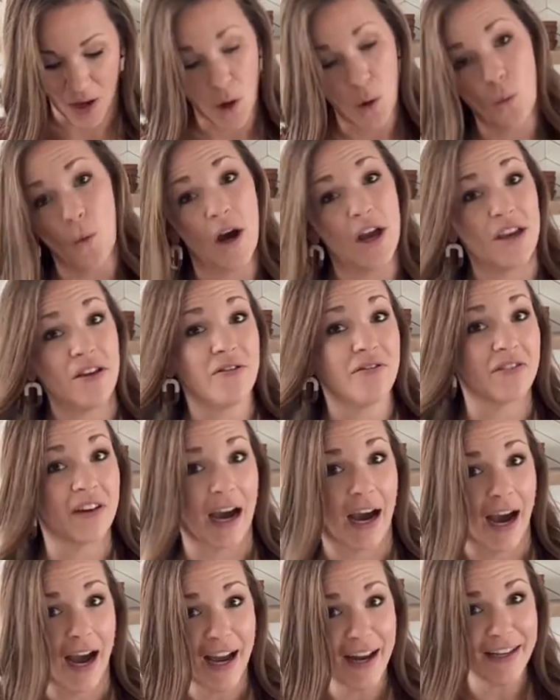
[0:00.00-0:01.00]
what you've
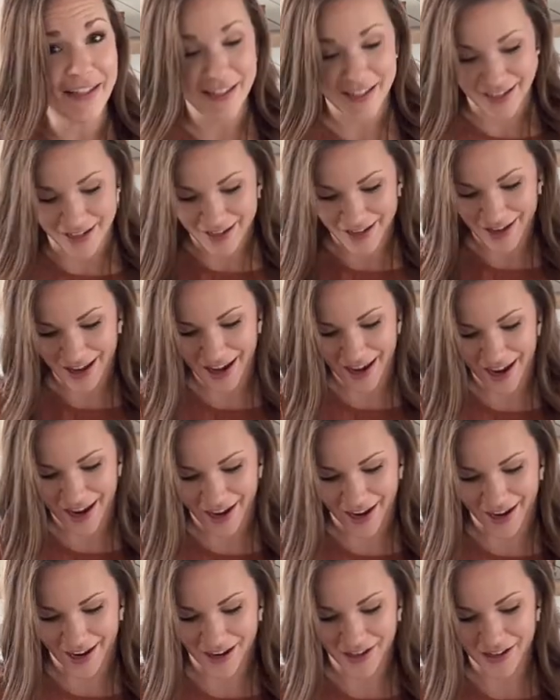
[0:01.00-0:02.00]
got
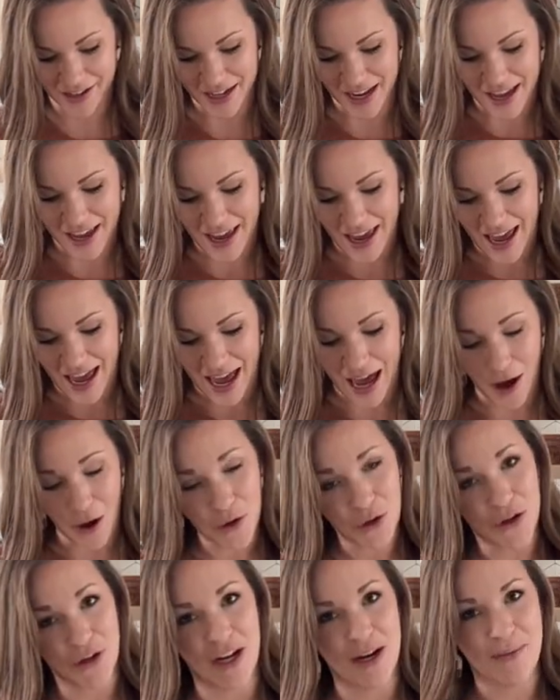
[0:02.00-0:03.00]
and how
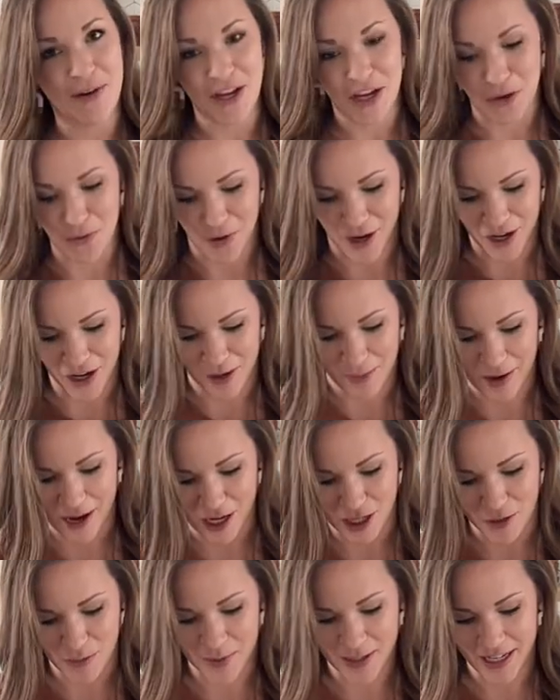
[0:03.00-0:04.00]
creamy you want your
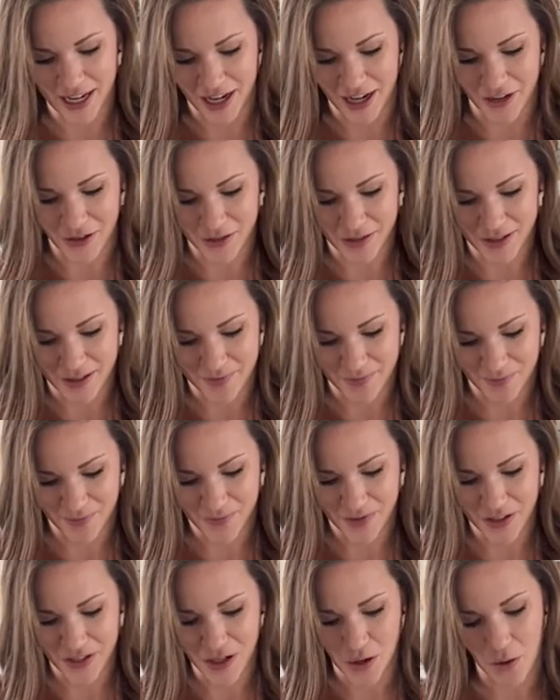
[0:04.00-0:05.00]
mashed potatoes.
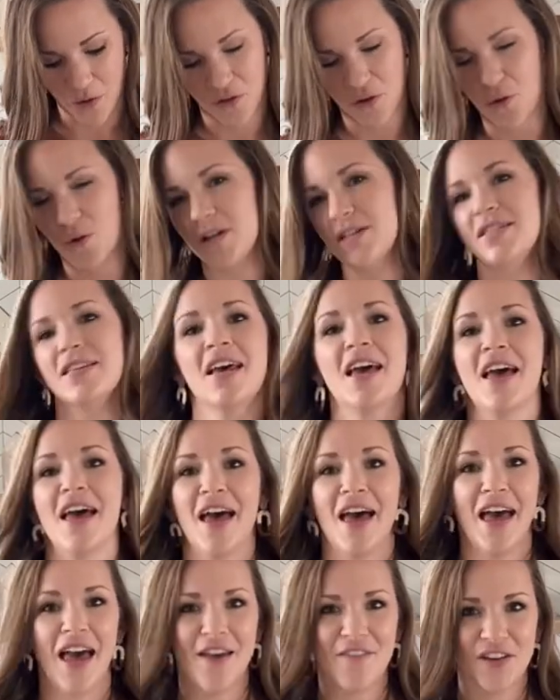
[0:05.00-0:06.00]
So of course,
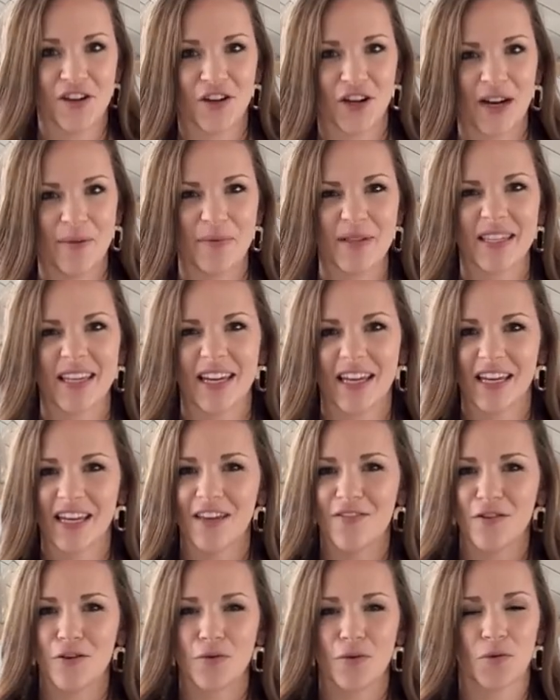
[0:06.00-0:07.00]
a heavy cream is gonna
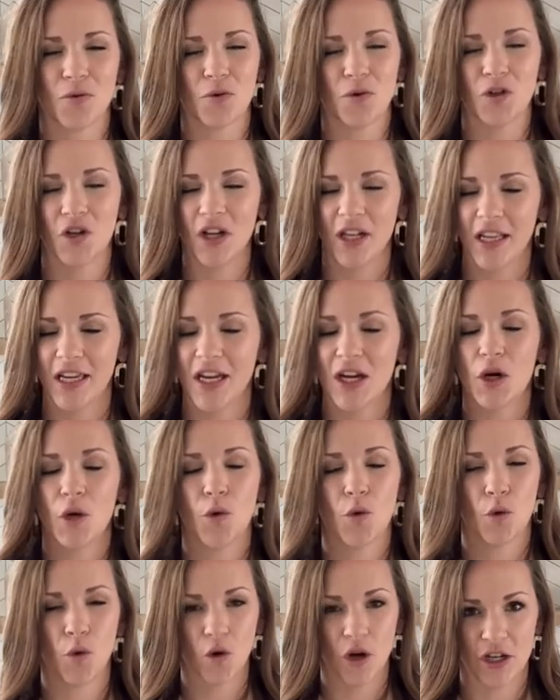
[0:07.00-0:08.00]
give you really
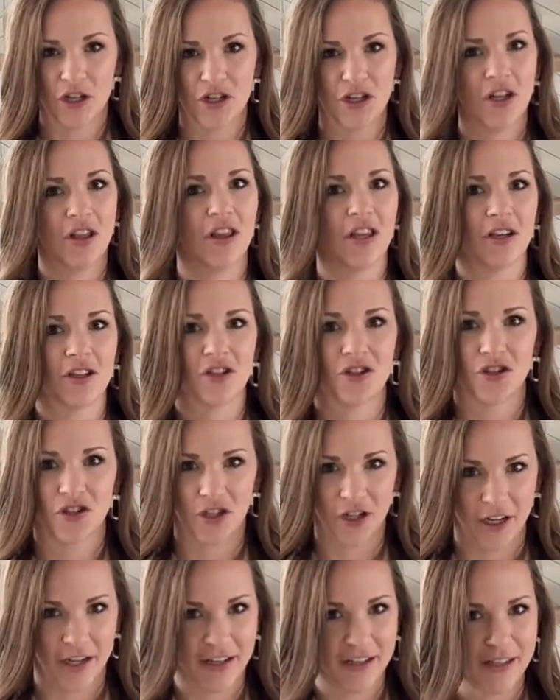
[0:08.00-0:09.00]
rich,
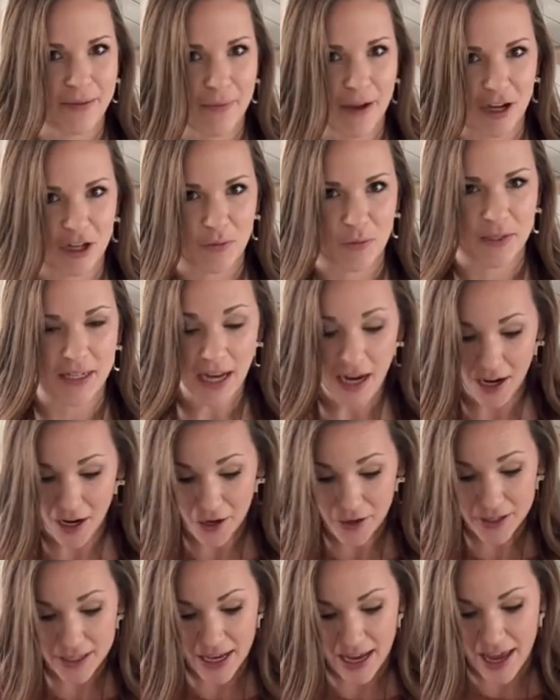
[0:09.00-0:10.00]
luxurious mashed
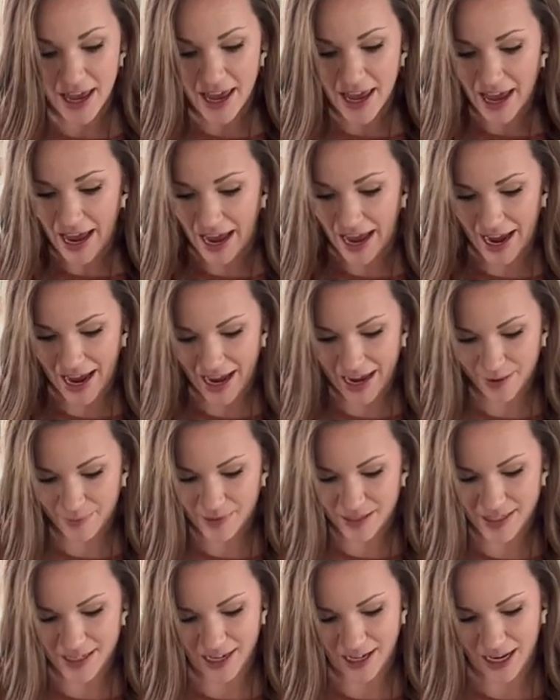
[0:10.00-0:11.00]
potatoes. I am
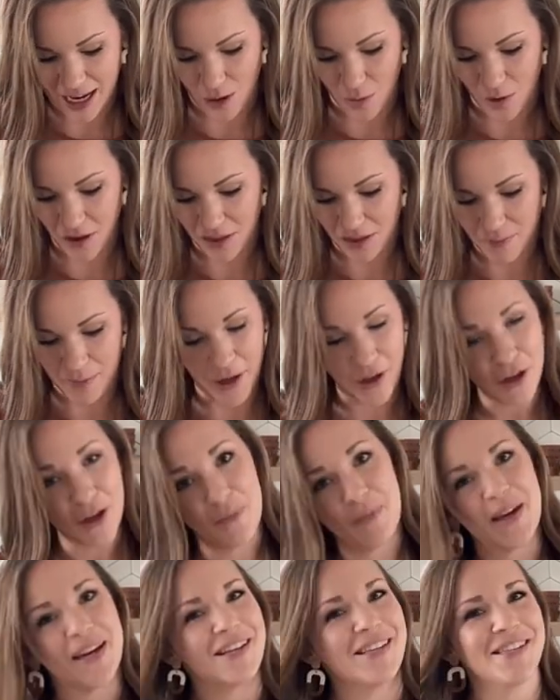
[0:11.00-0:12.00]
sticking with milk
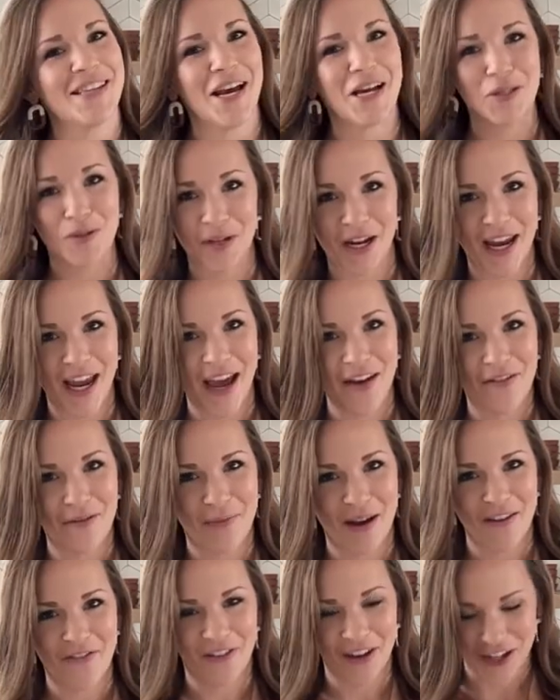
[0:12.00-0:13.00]
because that's what I have in
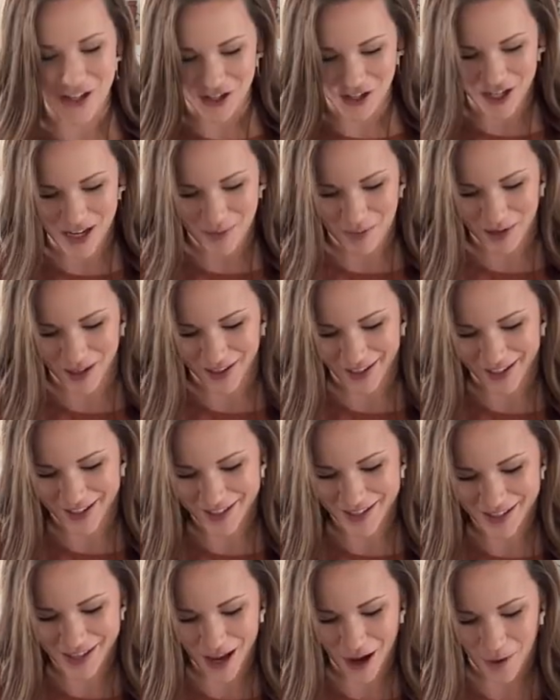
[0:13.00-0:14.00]
my fridge typically.
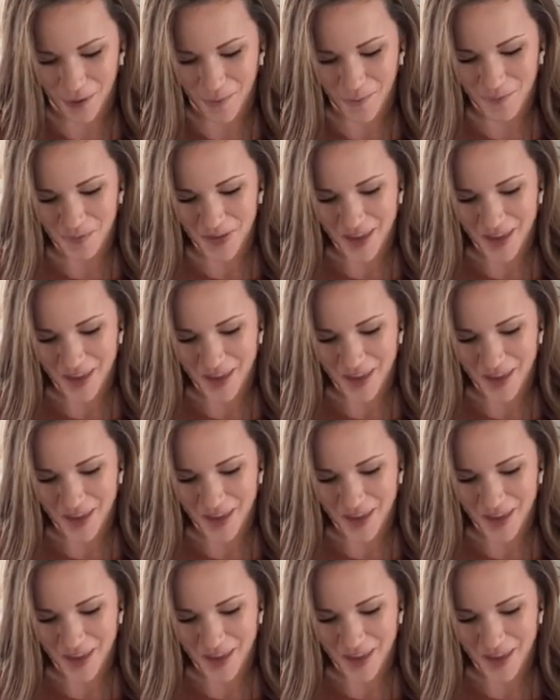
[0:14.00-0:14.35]
So